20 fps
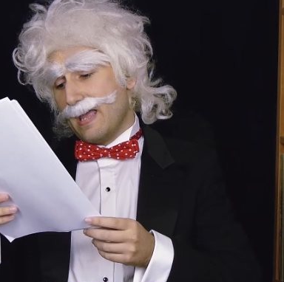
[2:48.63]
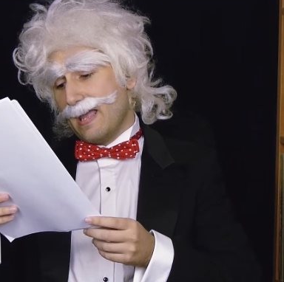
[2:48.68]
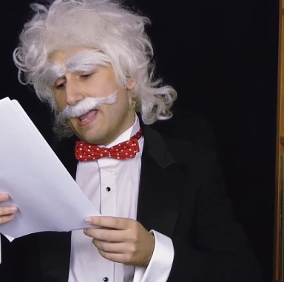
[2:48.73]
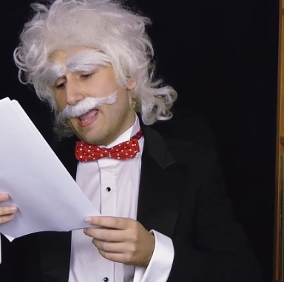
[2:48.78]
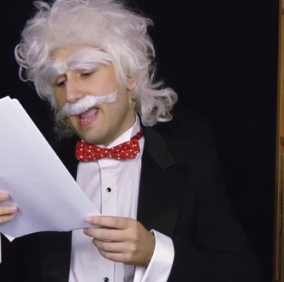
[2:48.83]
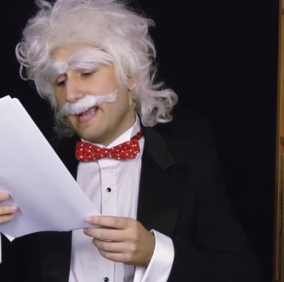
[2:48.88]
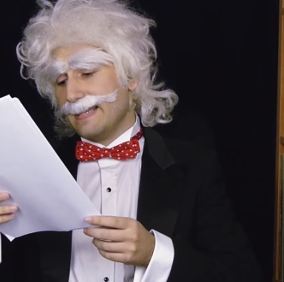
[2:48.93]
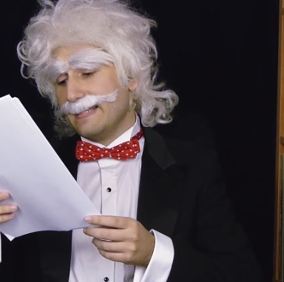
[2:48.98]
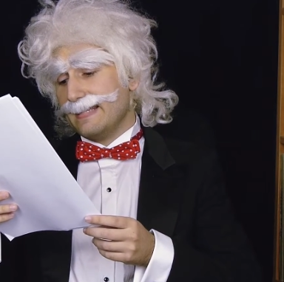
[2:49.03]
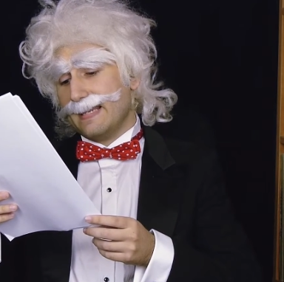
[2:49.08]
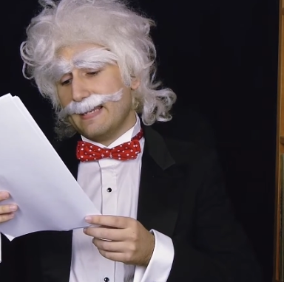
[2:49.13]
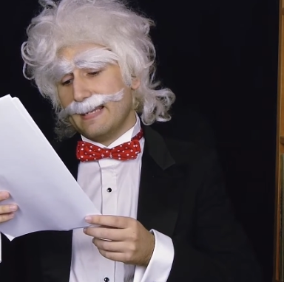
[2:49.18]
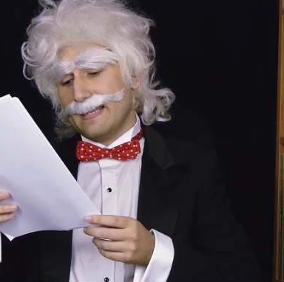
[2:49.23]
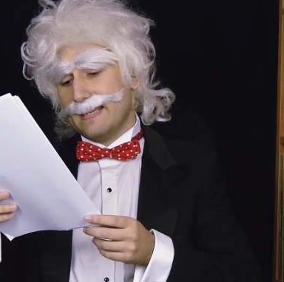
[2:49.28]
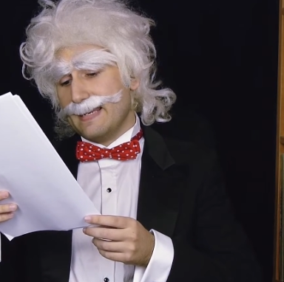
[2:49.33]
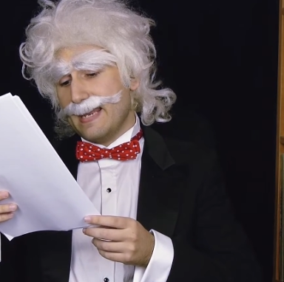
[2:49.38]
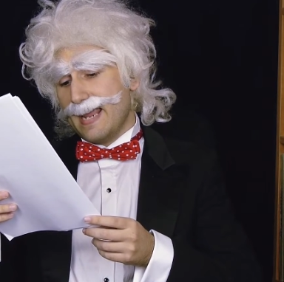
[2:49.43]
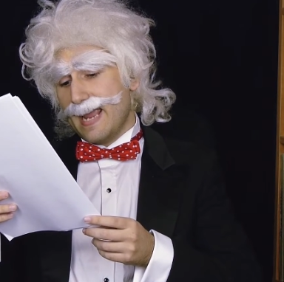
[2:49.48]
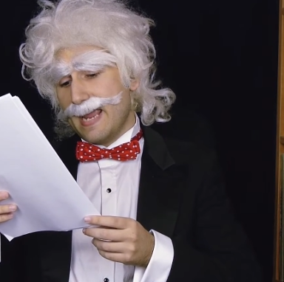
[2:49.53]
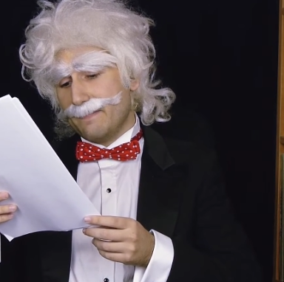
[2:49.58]

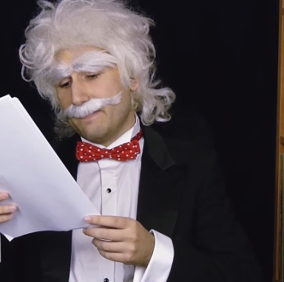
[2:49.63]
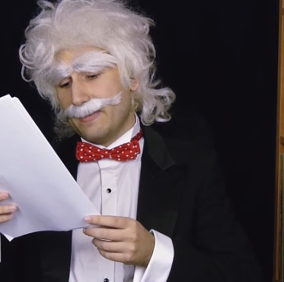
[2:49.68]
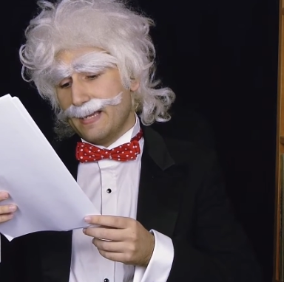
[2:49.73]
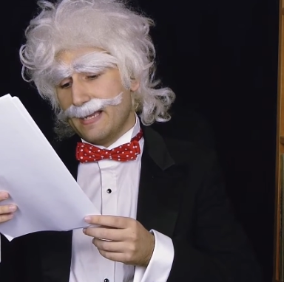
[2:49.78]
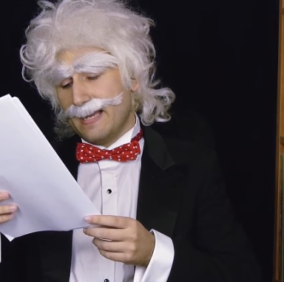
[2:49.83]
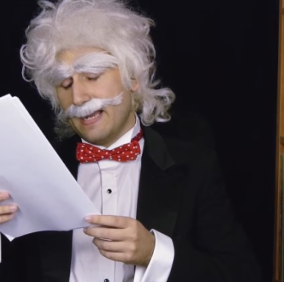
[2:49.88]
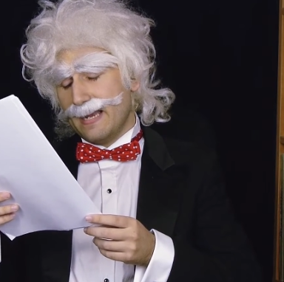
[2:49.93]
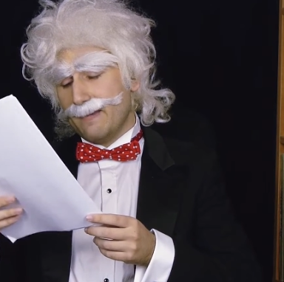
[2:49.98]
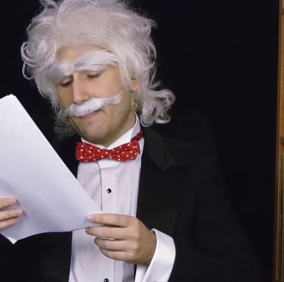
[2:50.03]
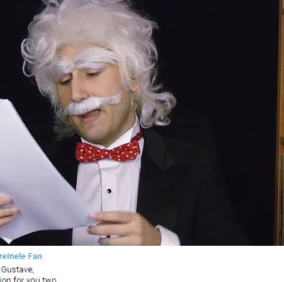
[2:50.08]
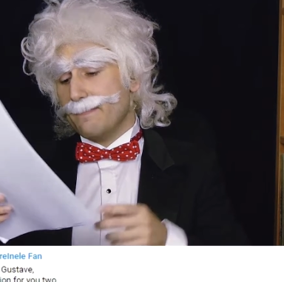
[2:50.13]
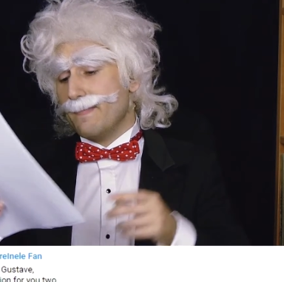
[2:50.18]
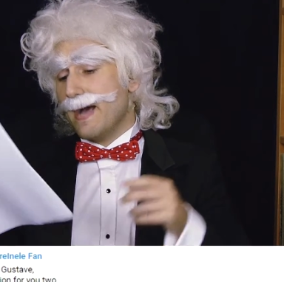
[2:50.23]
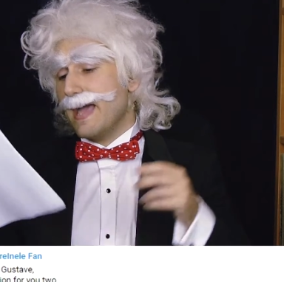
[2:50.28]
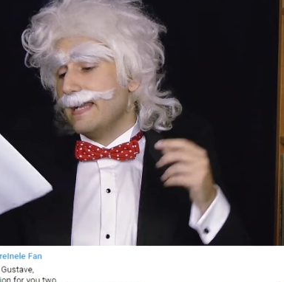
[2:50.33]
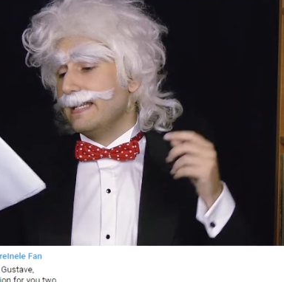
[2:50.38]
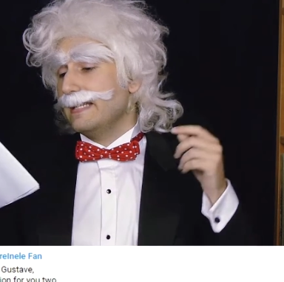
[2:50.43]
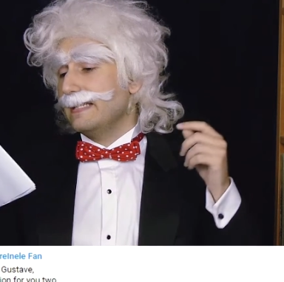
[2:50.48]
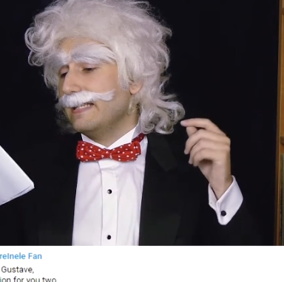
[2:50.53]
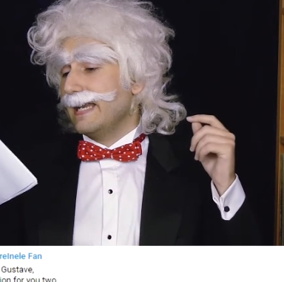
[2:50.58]
Excellent name. Well, my
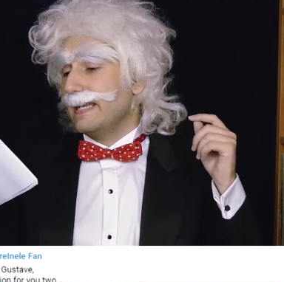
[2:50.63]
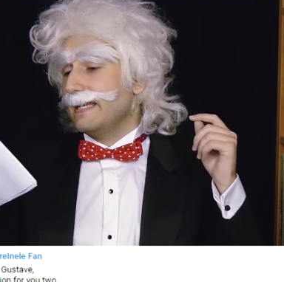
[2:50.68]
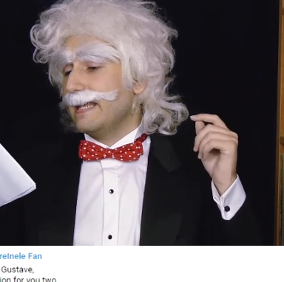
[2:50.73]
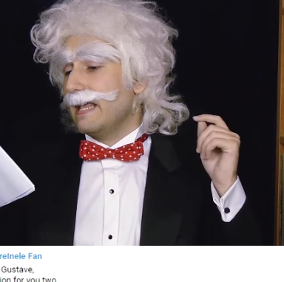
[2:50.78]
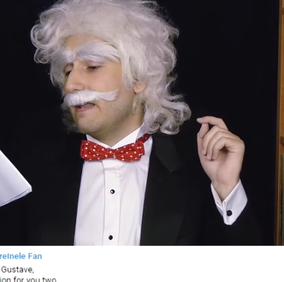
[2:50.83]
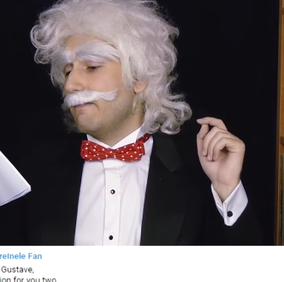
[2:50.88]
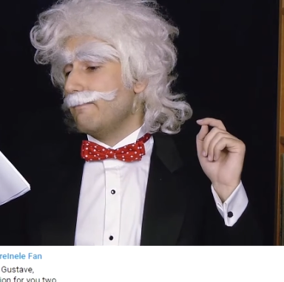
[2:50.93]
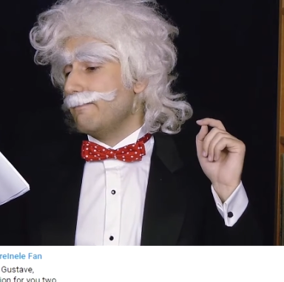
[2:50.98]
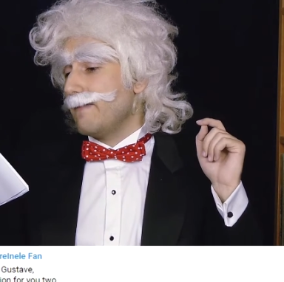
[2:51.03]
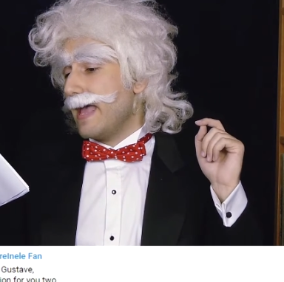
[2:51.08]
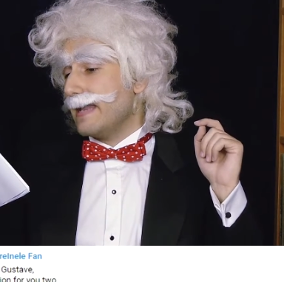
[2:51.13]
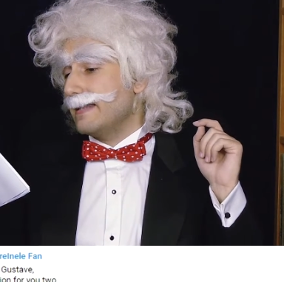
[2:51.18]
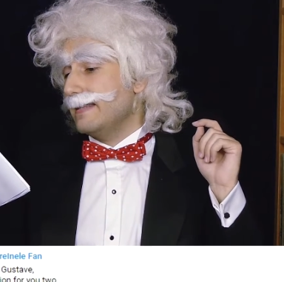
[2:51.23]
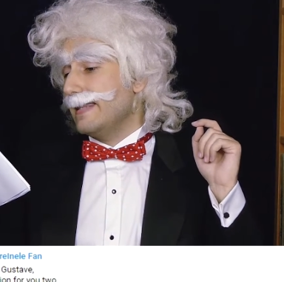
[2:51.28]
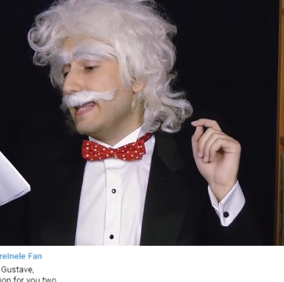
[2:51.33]
married in Train Elephant.